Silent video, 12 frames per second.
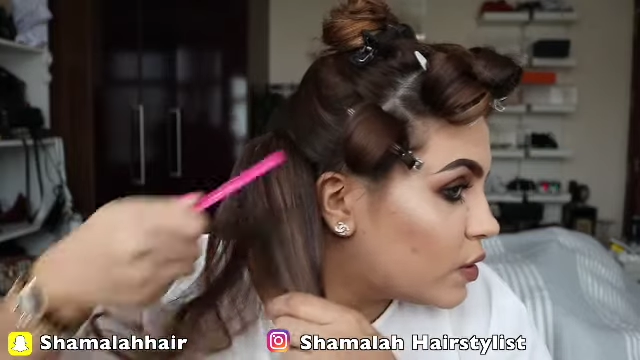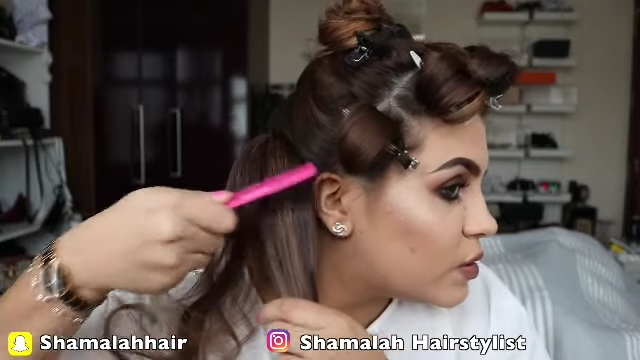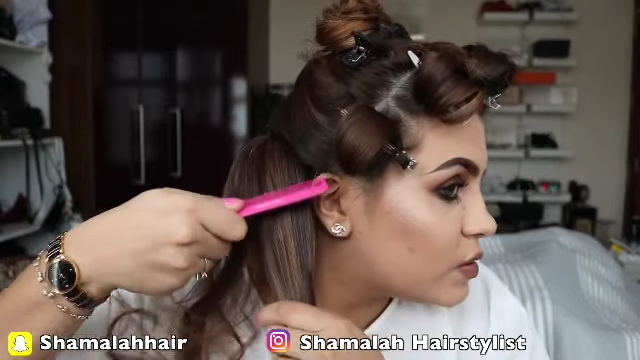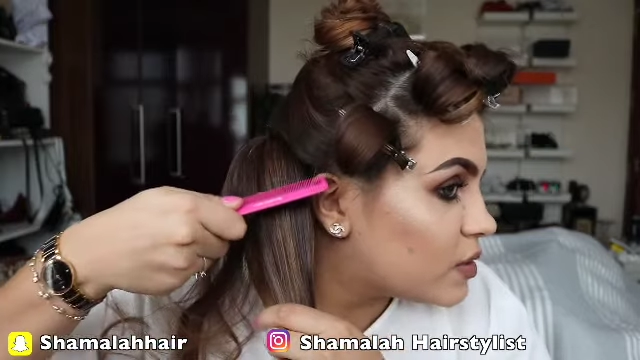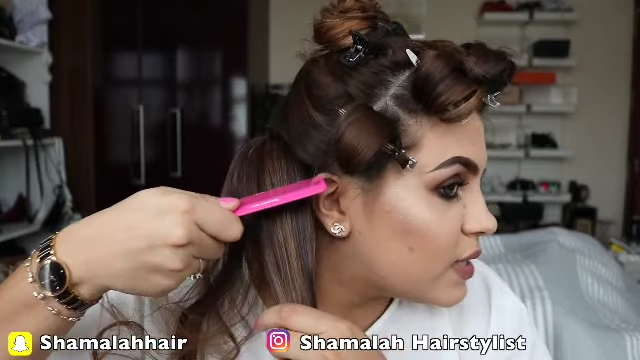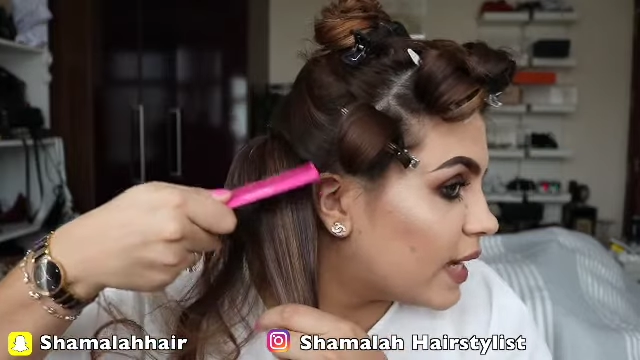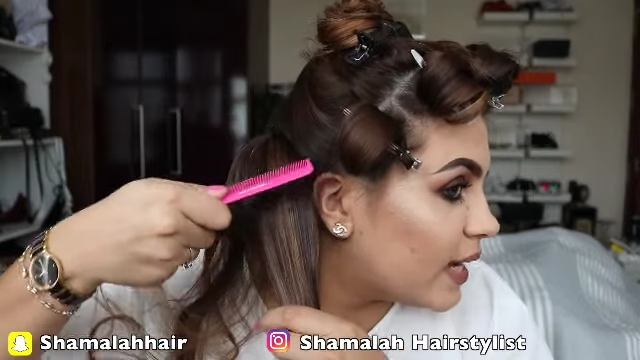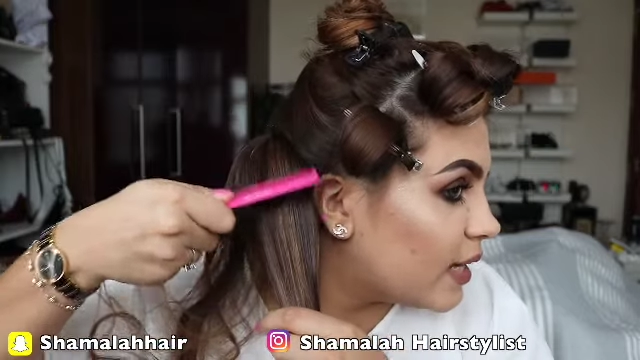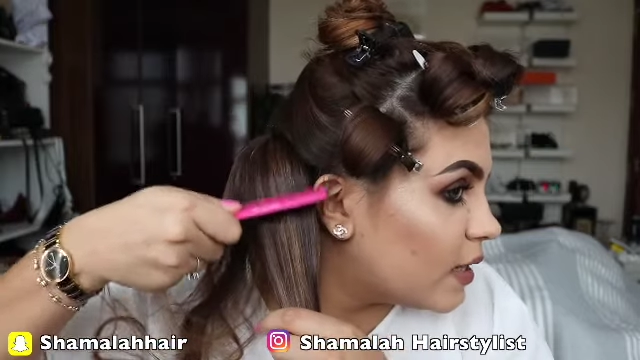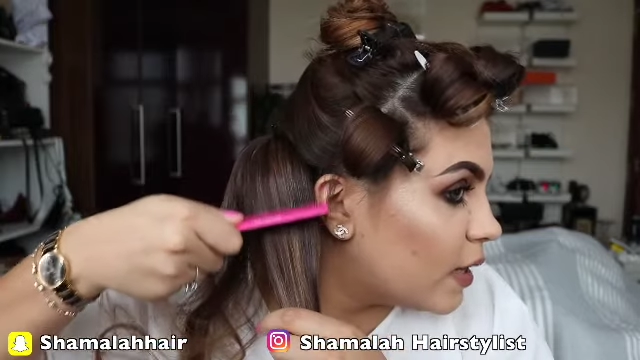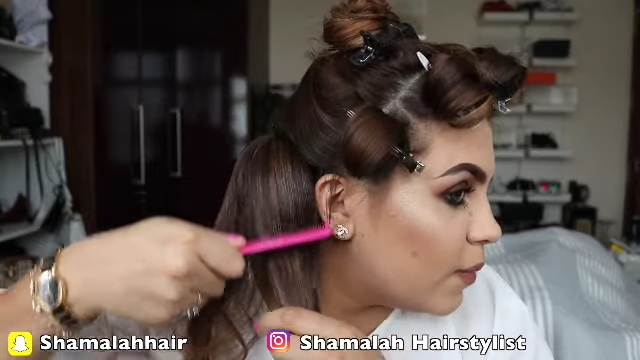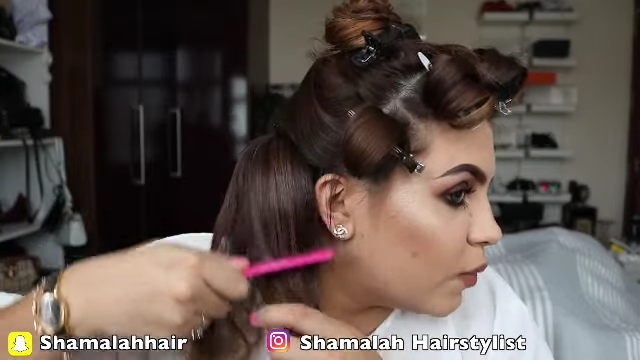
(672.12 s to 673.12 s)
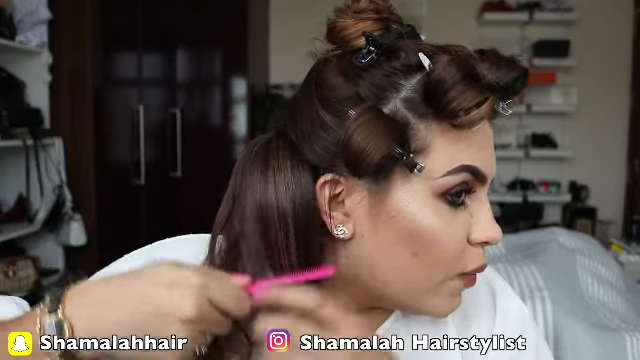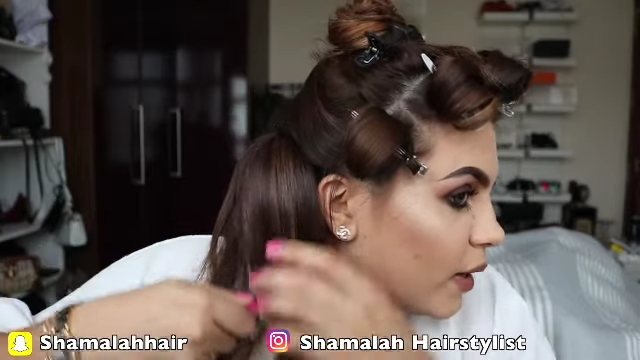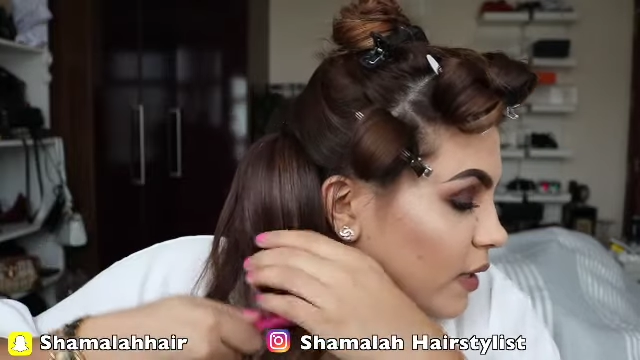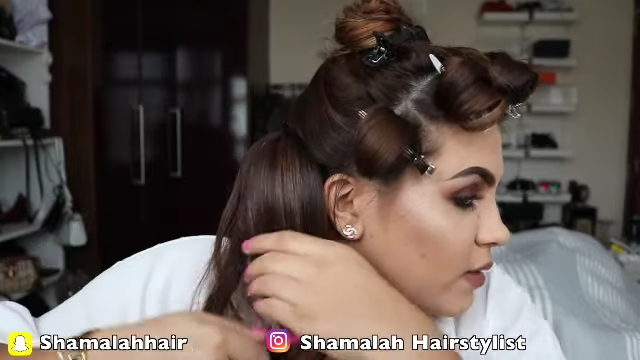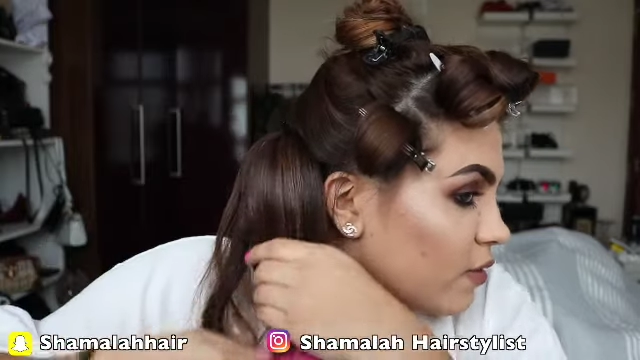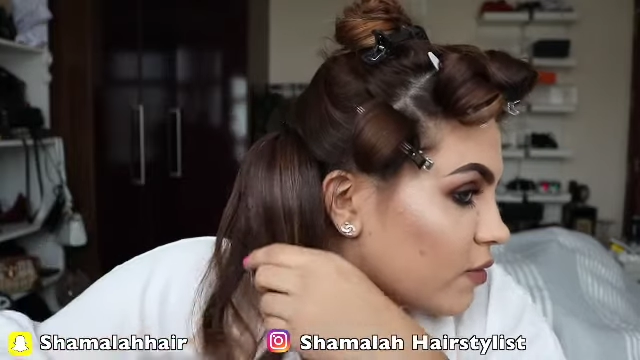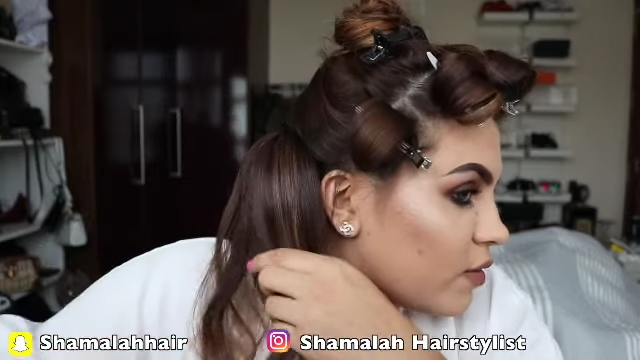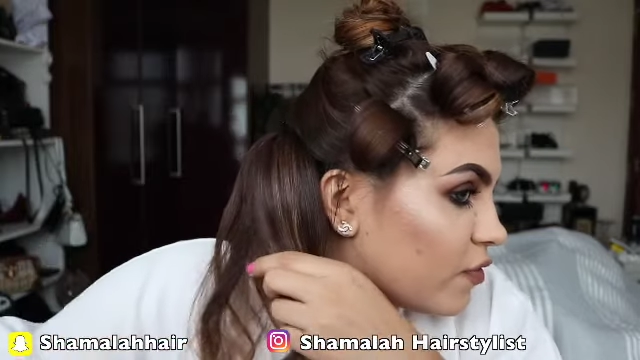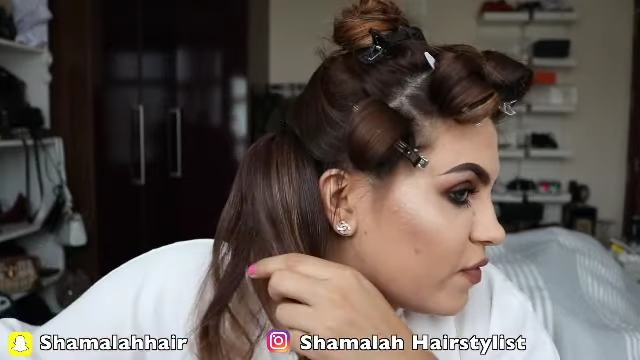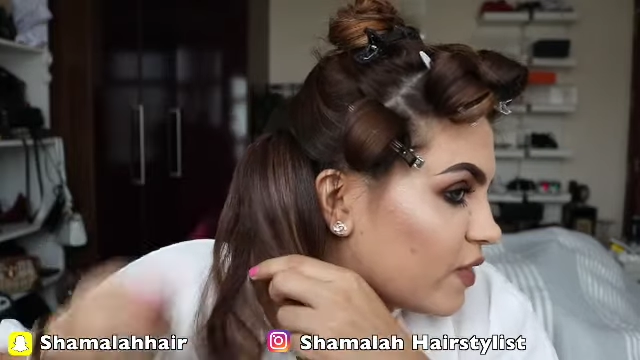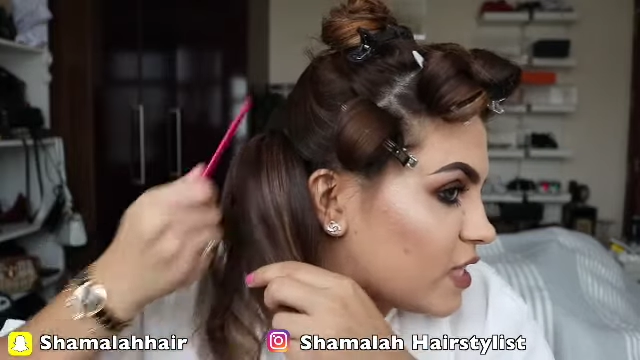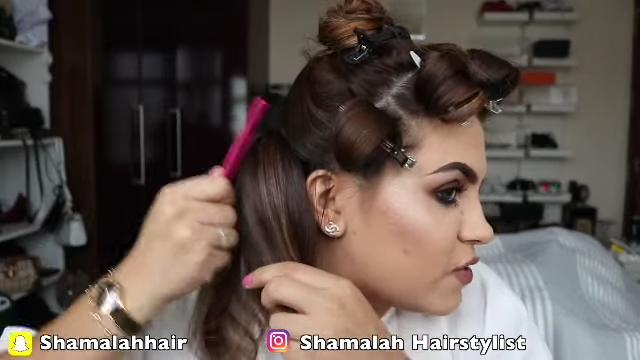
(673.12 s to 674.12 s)
just taking number one,
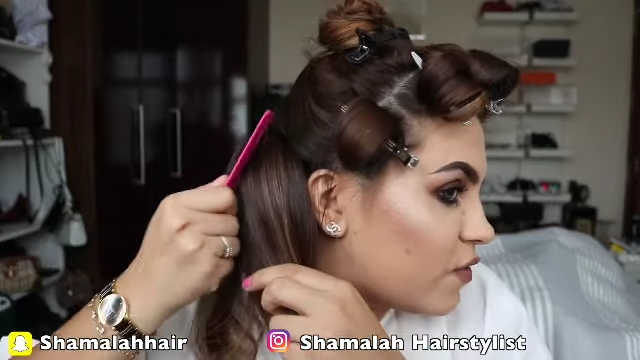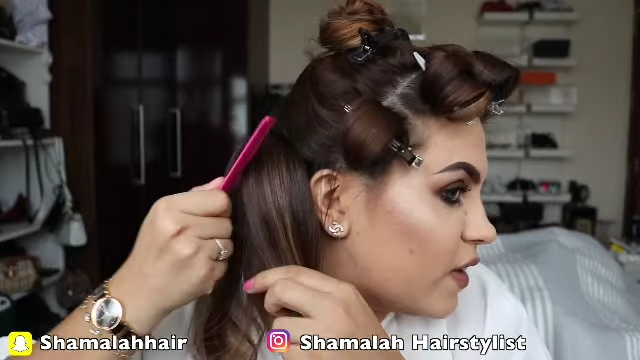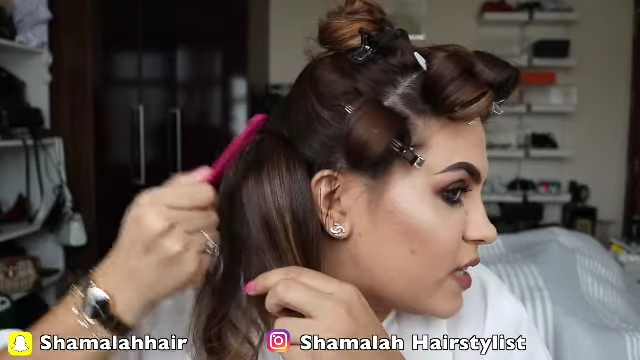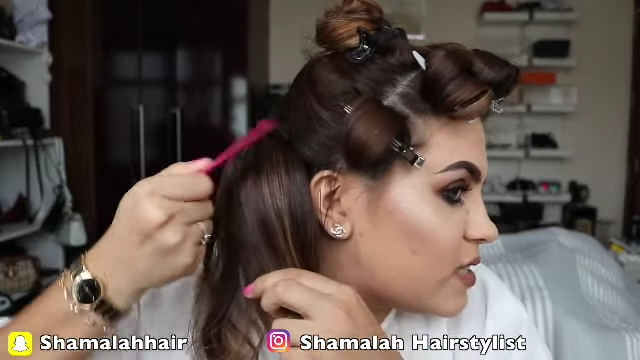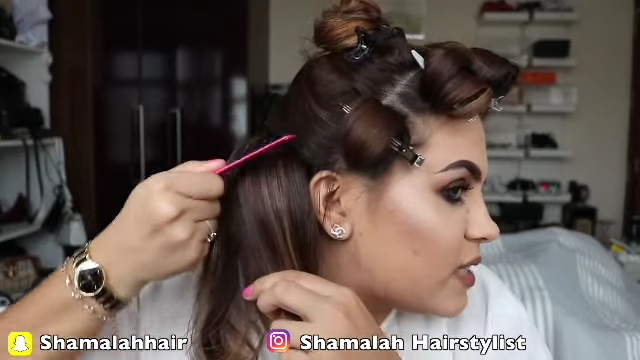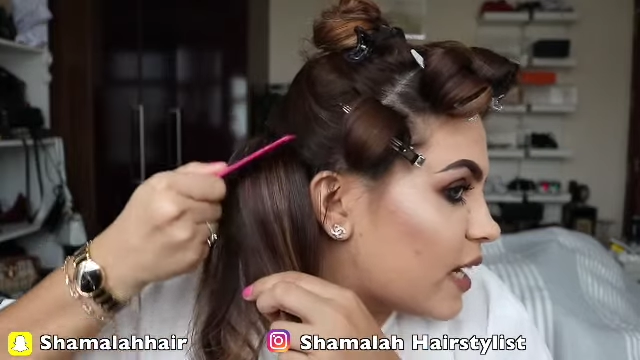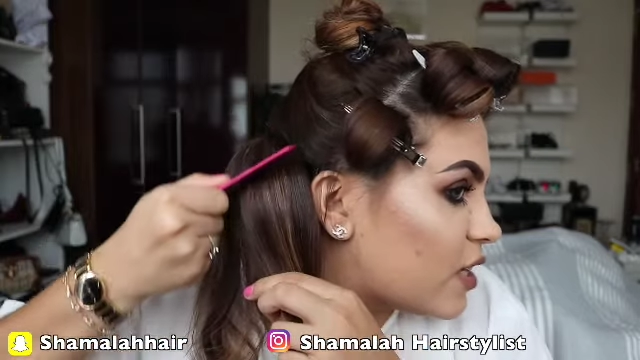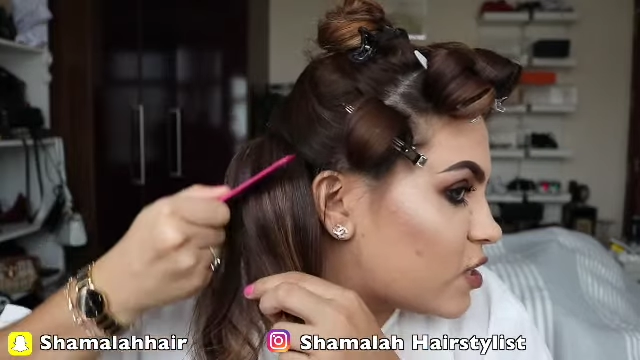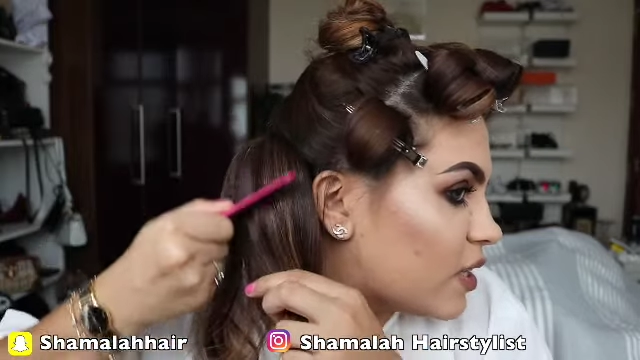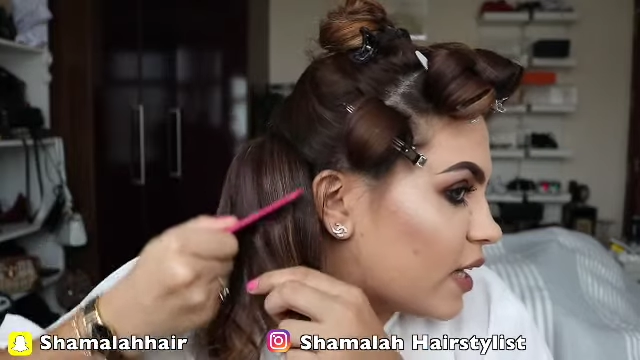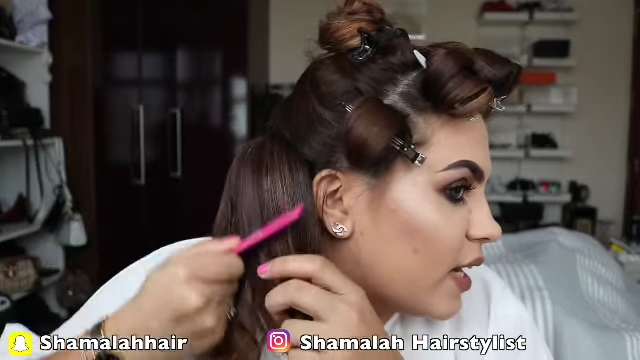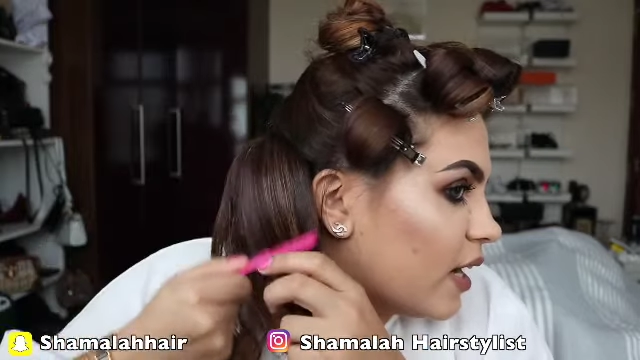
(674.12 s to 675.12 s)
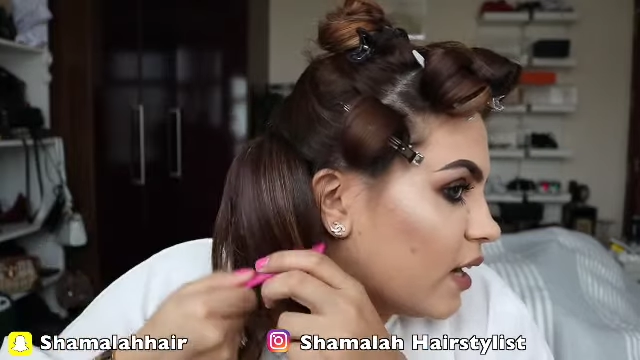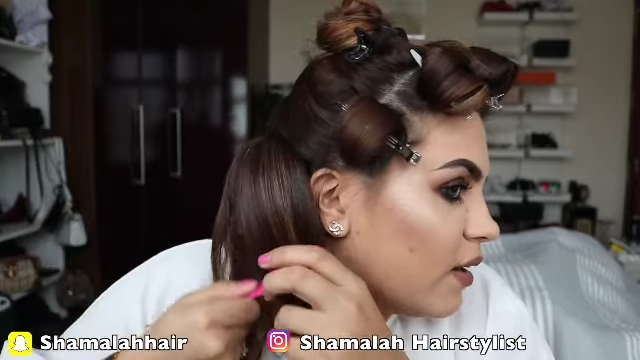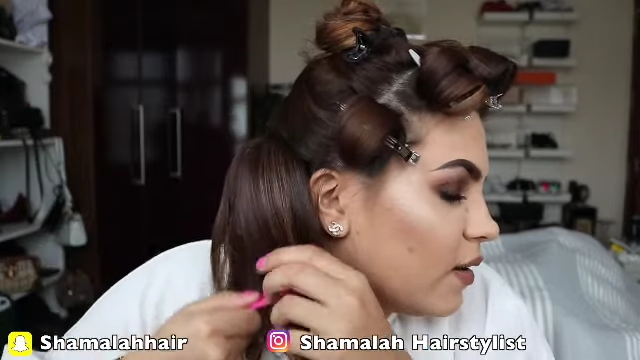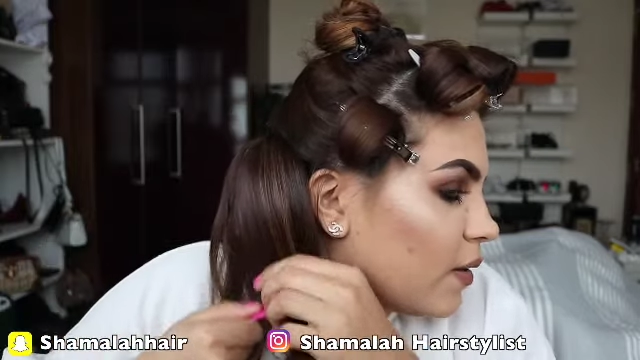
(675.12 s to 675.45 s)
this first section here.